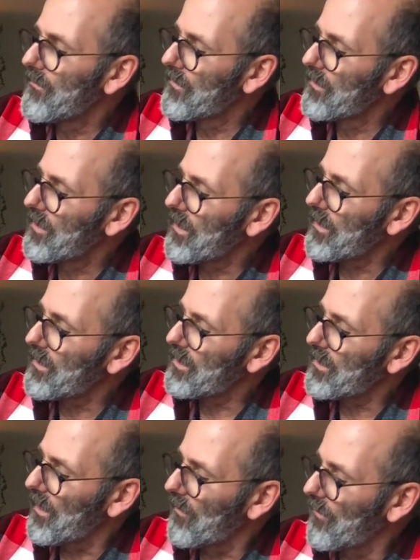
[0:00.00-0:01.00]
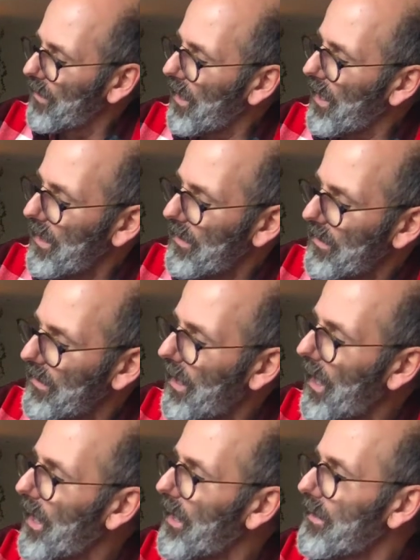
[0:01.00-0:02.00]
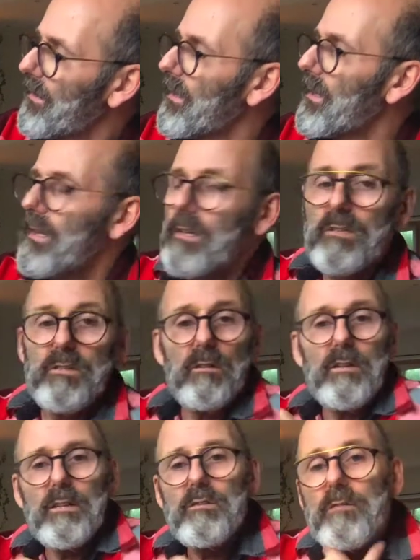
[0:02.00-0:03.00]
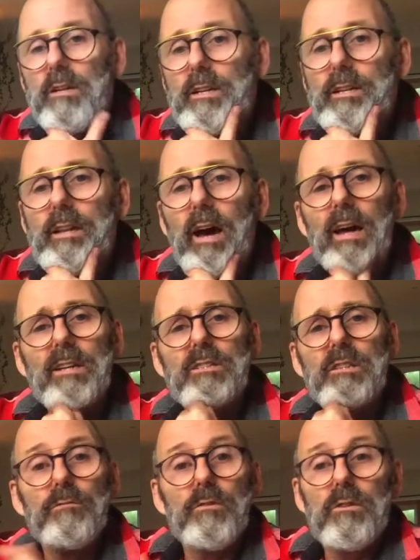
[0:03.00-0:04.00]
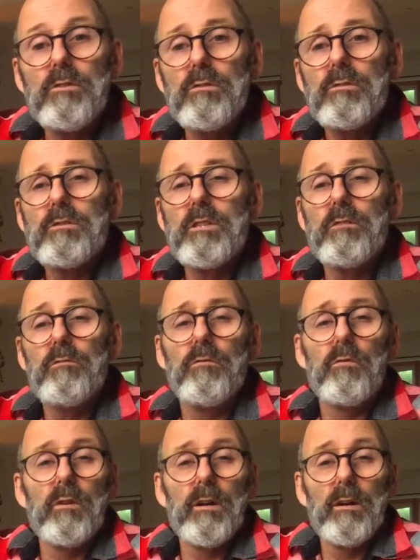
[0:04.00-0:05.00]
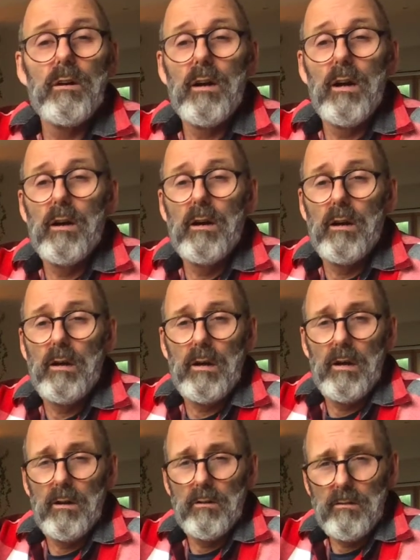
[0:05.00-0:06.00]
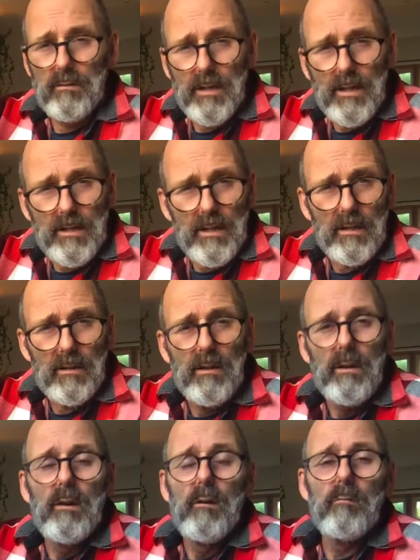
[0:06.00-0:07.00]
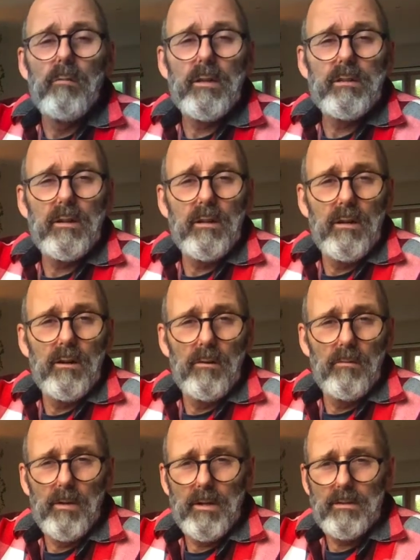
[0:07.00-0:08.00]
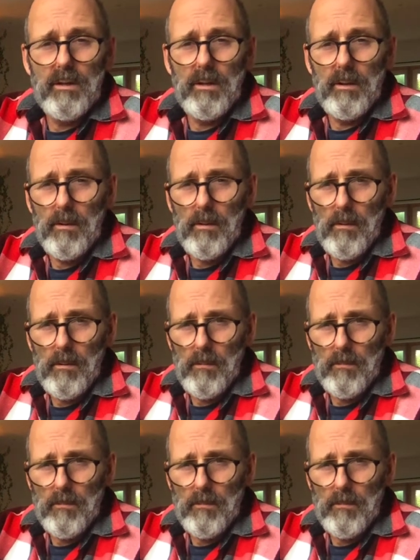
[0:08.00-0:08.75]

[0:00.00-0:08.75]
6, 7, 8, 9. So that's really nice if you use it for a reading with the